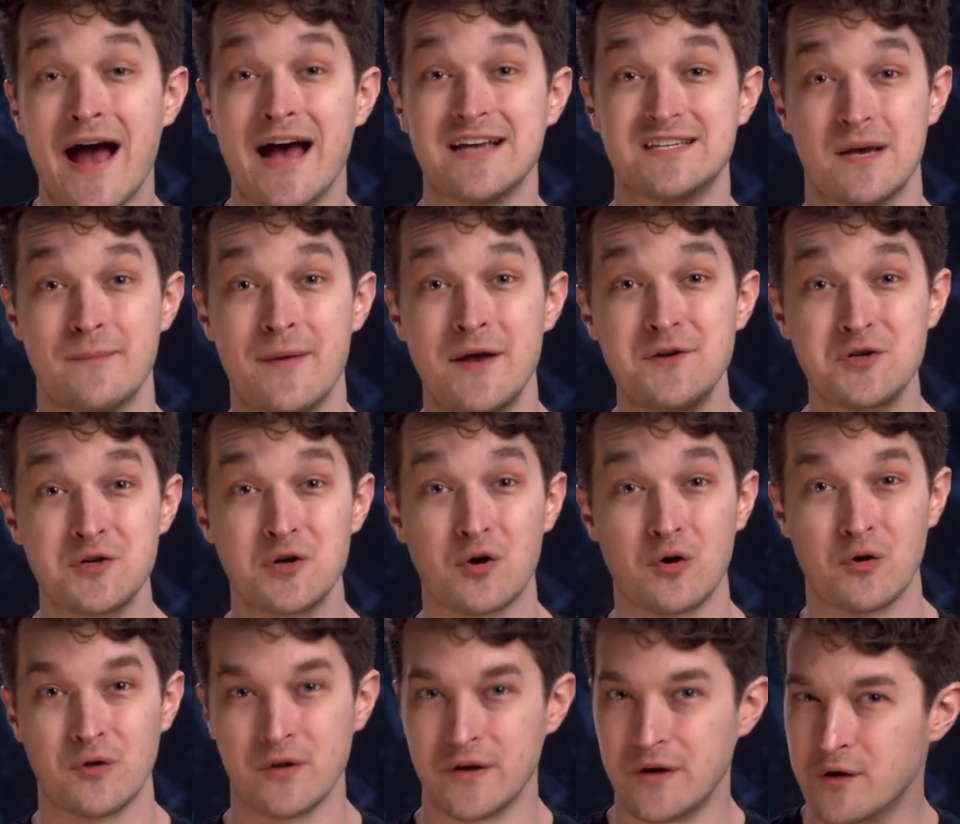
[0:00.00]
As I mentioned
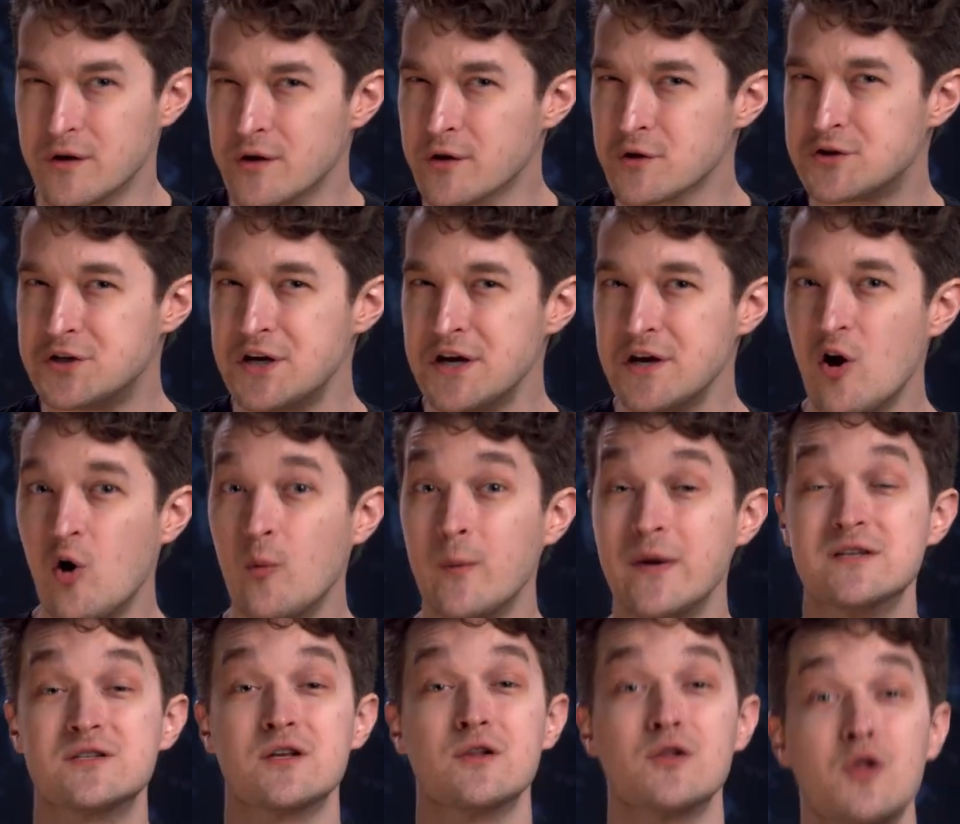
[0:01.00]
earlier, your
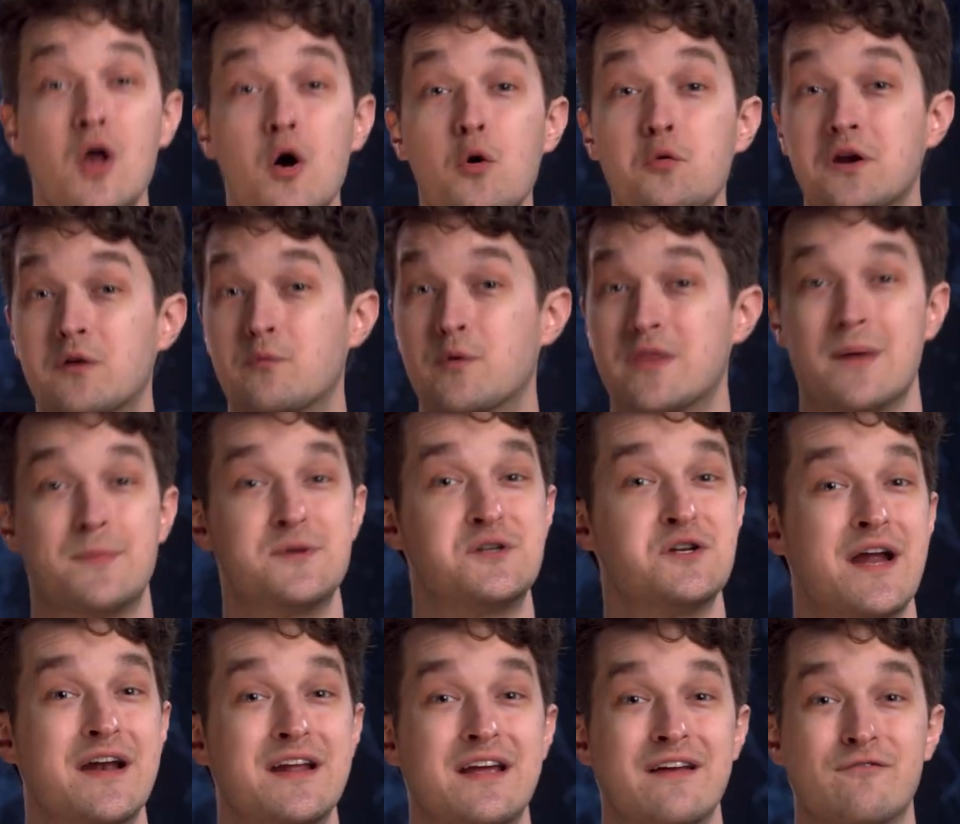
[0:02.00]
genome is loaded with
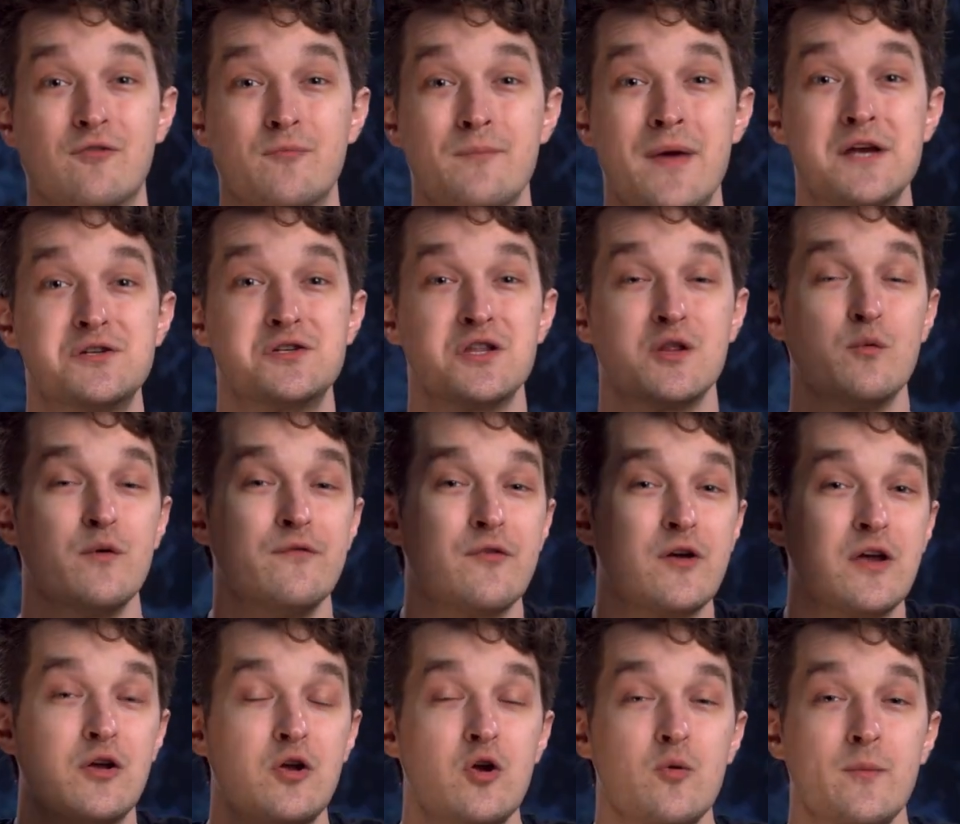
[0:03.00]
epigenetic information that we've
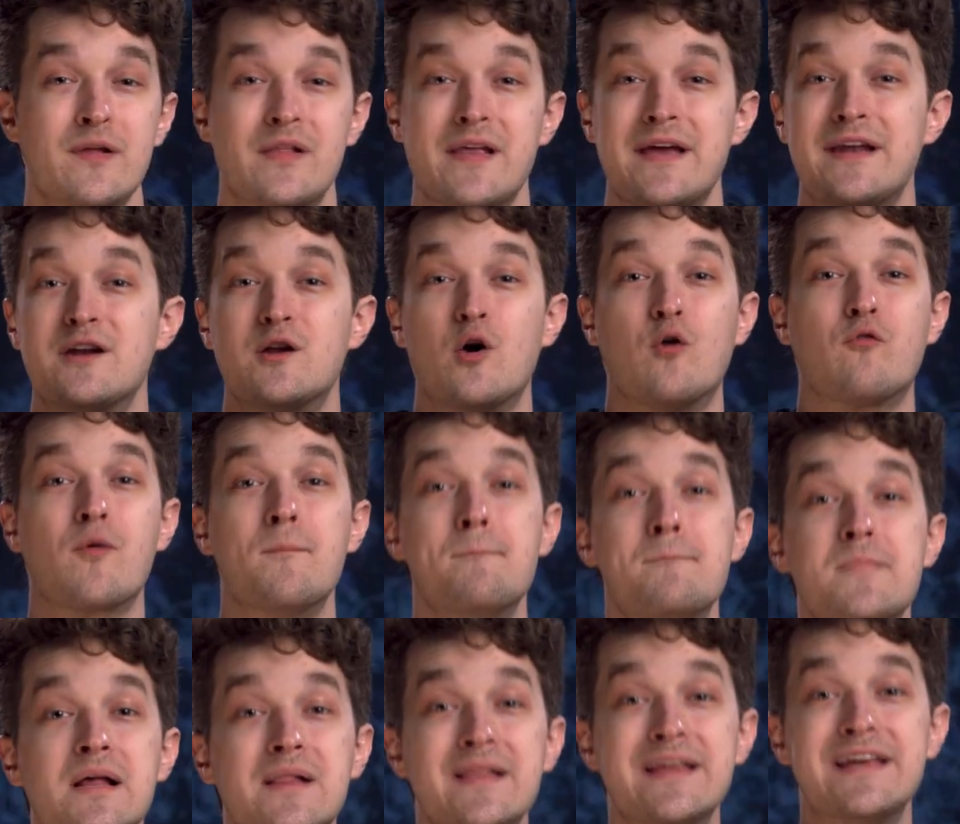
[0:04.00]
accumulated over
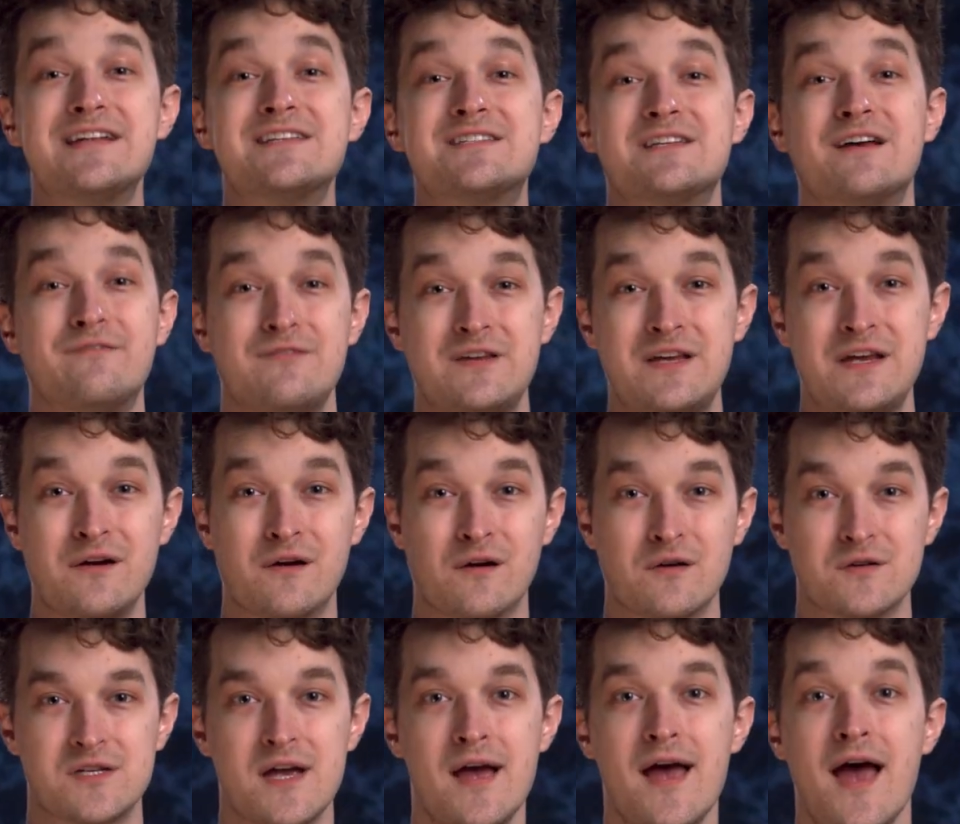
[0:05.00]
millions of
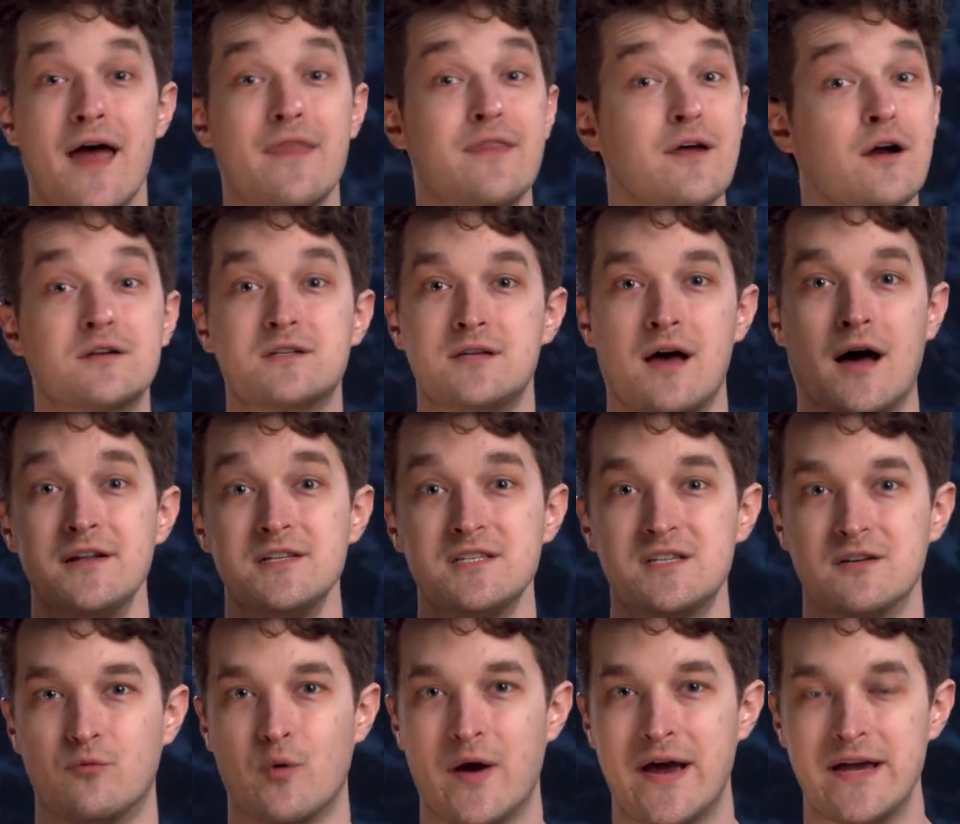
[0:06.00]
years, and there are
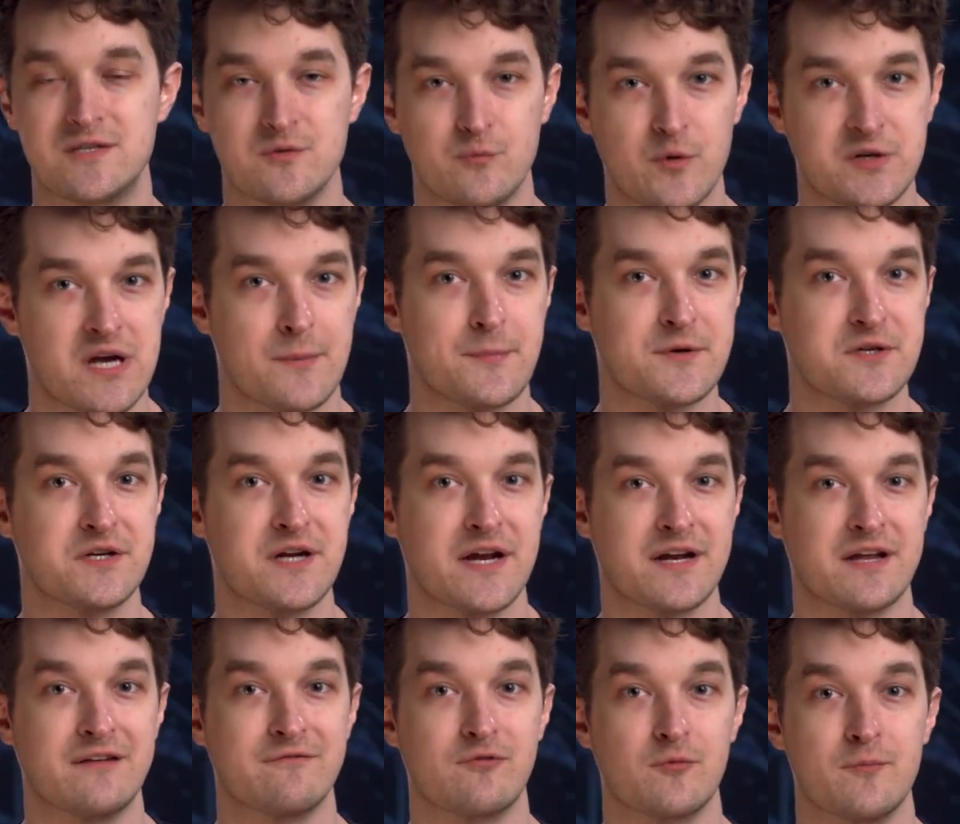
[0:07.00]
tons of ways in which
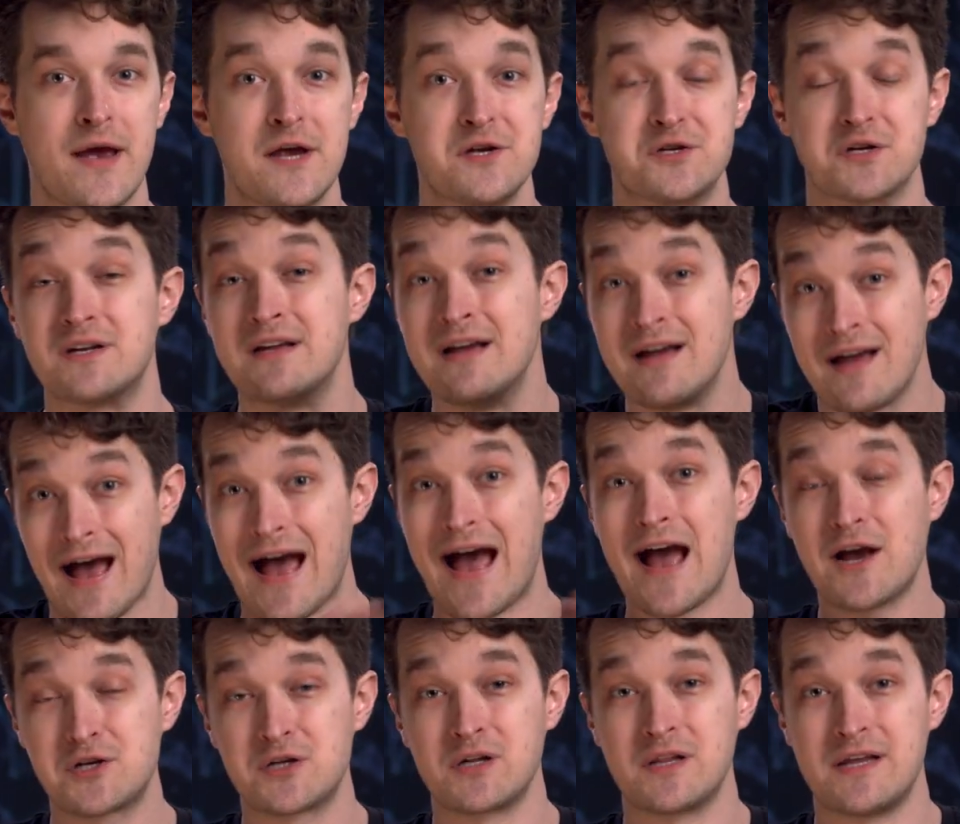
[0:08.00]
epigenetic information
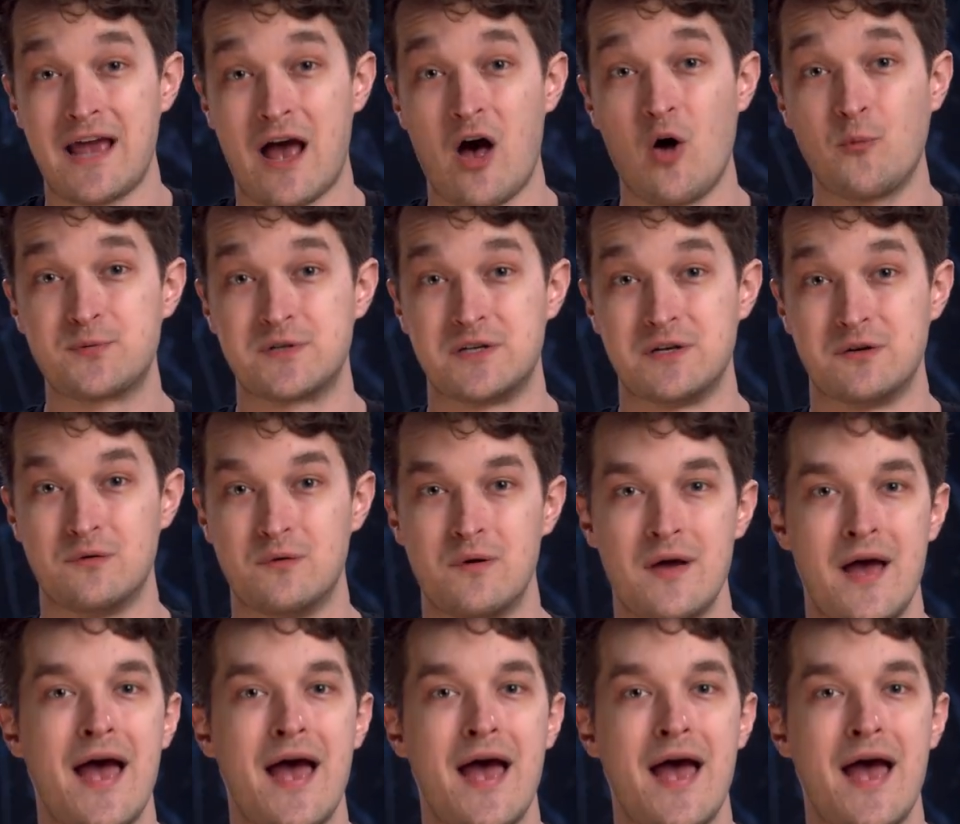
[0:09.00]
actually helps you.